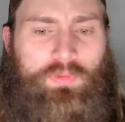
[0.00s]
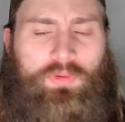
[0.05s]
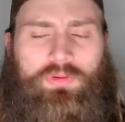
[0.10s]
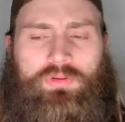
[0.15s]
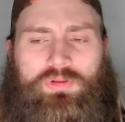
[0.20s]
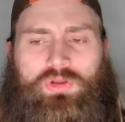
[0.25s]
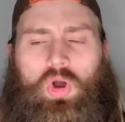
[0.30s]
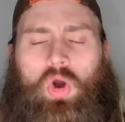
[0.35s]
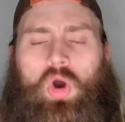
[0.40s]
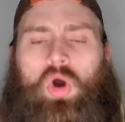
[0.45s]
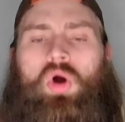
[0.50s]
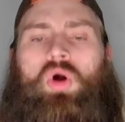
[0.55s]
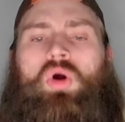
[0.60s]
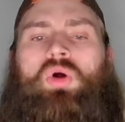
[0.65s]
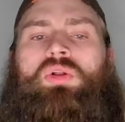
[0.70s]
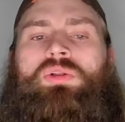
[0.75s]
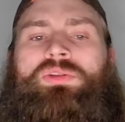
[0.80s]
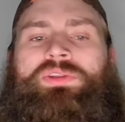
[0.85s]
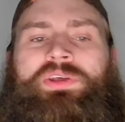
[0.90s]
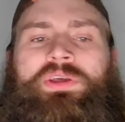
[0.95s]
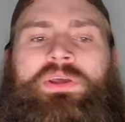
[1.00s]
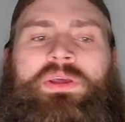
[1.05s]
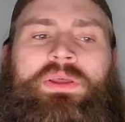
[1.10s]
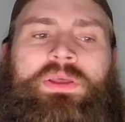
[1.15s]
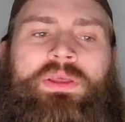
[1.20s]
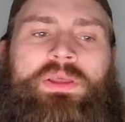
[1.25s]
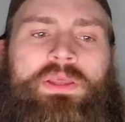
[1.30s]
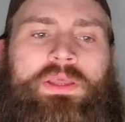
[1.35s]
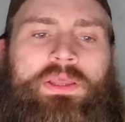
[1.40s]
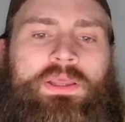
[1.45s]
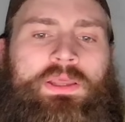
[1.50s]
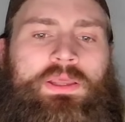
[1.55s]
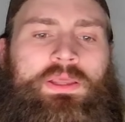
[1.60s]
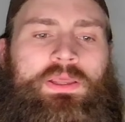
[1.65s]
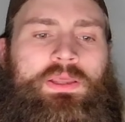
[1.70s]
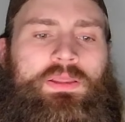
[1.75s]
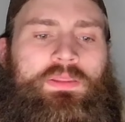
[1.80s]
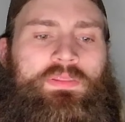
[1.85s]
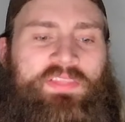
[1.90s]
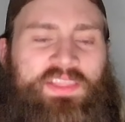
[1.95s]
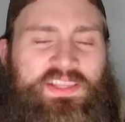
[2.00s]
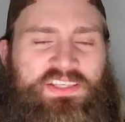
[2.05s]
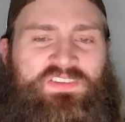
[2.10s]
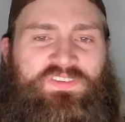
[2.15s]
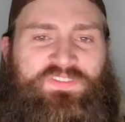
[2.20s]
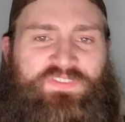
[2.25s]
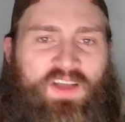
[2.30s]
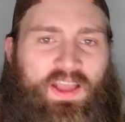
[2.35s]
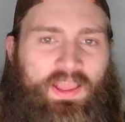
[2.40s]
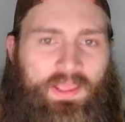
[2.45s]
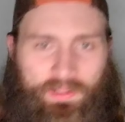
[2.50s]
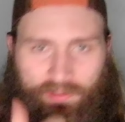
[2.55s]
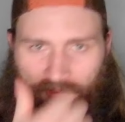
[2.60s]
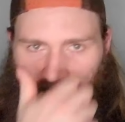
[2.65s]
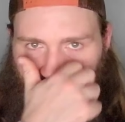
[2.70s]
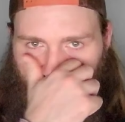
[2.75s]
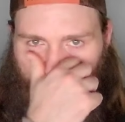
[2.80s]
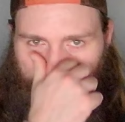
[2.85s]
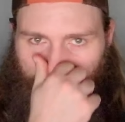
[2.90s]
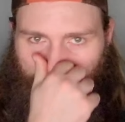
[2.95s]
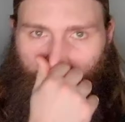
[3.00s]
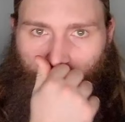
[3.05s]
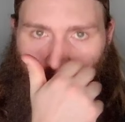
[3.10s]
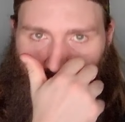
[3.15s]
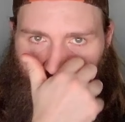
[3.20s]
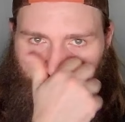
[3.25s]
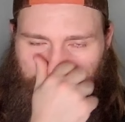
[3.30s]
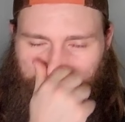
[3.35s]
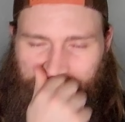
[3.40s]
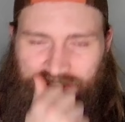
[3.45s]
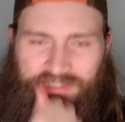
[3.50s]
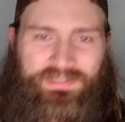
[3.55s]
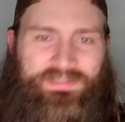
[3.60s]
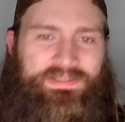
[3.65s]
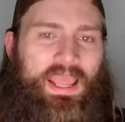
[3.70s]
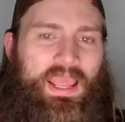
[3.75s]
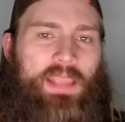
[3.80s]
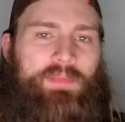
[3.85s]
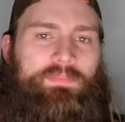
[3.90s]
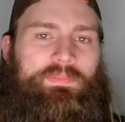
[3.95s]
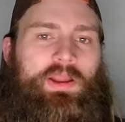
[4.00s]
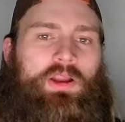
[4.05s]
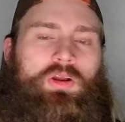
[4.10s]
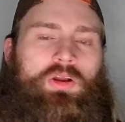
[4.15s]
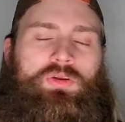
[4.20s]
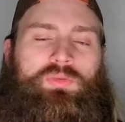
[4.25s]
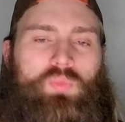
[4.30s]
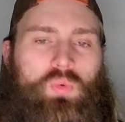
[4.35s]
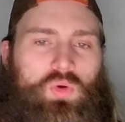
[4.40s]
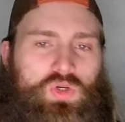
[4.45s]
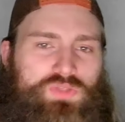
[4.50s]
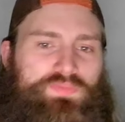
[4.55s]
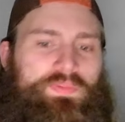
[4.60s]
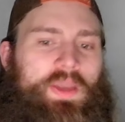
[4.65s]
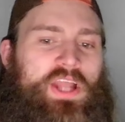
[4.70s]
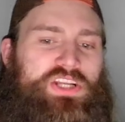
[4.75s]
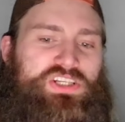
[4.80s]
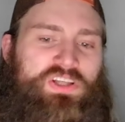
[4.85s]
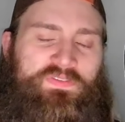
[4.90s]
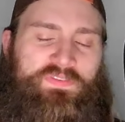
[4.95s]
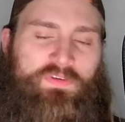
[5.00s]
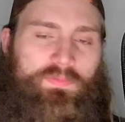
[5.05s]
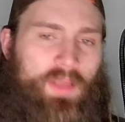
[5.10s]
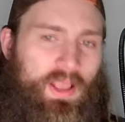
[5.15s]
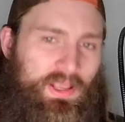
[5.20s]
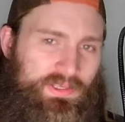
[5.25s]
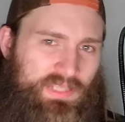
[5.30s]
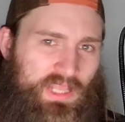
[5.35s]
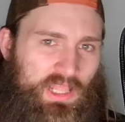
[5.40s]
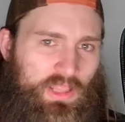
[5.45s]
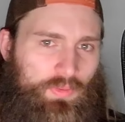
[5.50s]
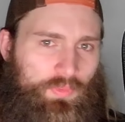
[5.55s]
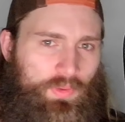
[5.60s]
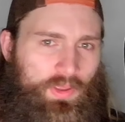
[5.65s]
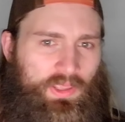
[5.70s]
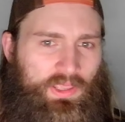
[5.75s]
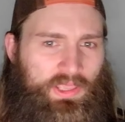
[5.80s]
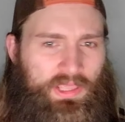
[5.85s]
called this fight the worst nightmare and worst matchup for Max Holloway.